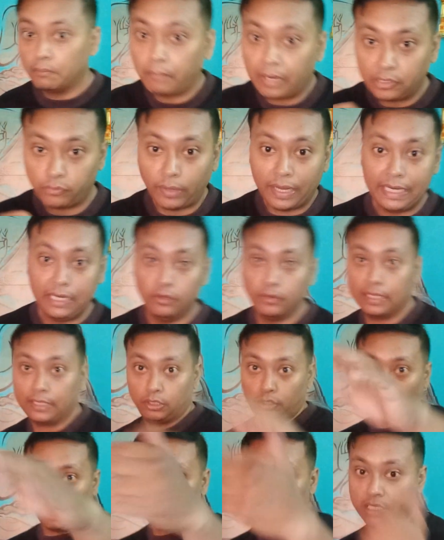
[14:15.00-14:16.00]
But while you
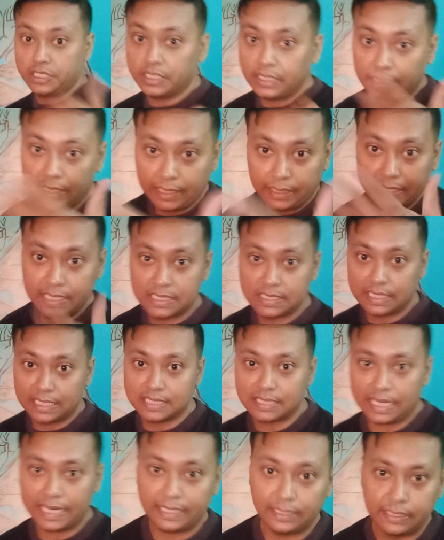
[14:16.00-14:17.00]
want to dodge in a
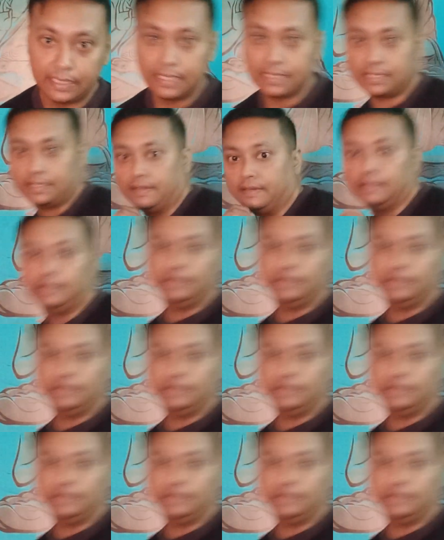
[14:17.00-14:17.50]
distance like this,